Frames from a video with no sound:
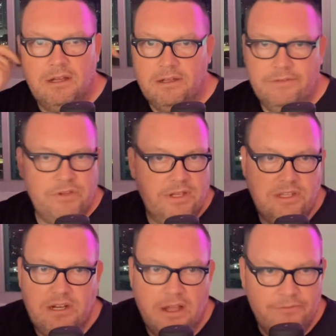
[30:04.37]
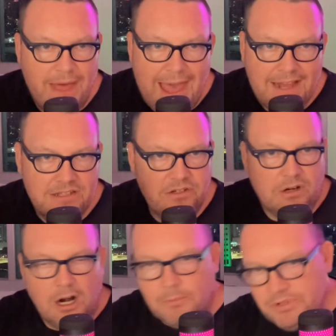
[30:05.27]
If you did a Vax
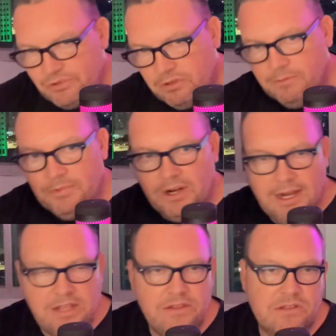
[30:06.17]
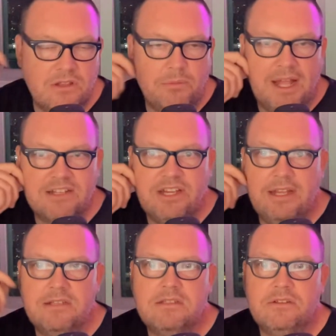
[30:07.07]
or Arbitrum or any of these other
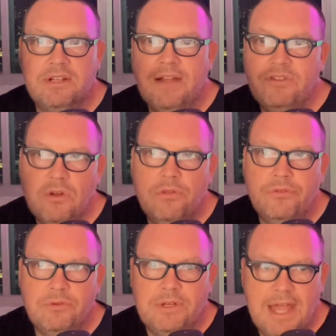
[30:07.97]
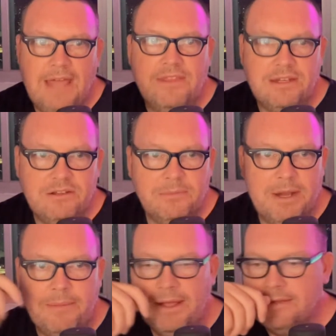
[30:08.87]
blockchains, you're gonna have to go through and add that to your
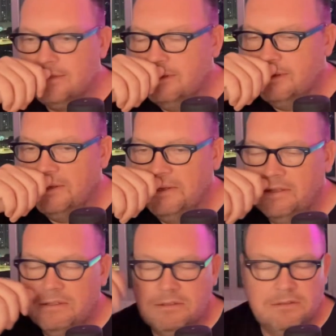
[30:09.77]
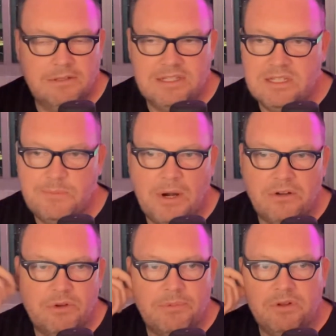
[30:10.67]
MetaMask. It's just part
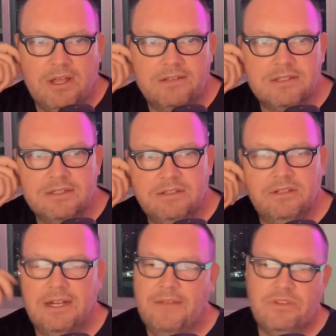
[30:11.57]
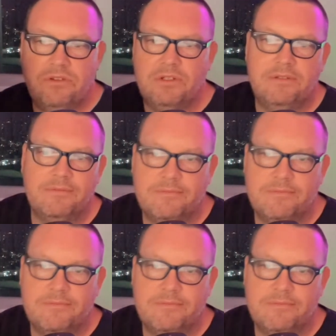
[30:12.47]
of crypto, guys. You're gonna have to do it.